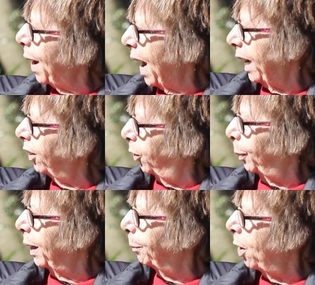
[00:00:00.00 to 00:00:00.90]
back to
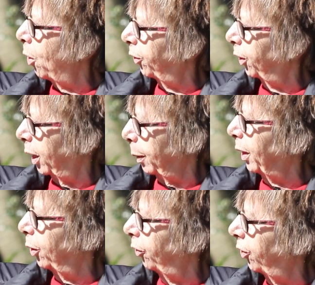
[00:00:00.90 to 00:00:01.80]
being part of the
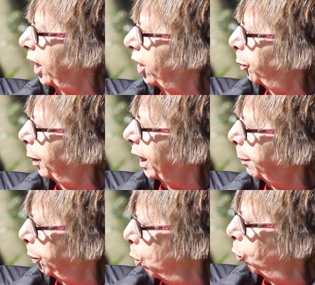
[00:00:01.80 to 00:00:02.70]
community, to being
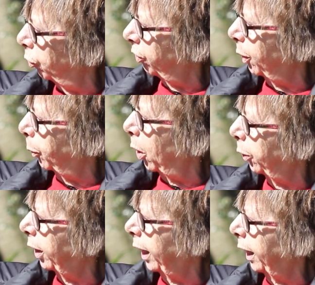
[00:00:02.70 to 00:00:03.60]
important in
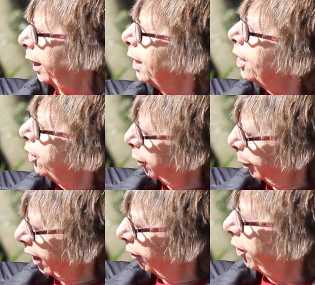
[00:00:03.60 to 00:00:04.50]
Woking, to
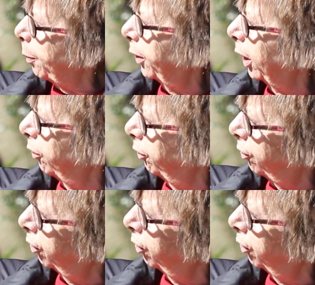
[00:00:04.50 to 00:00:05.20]
being something that's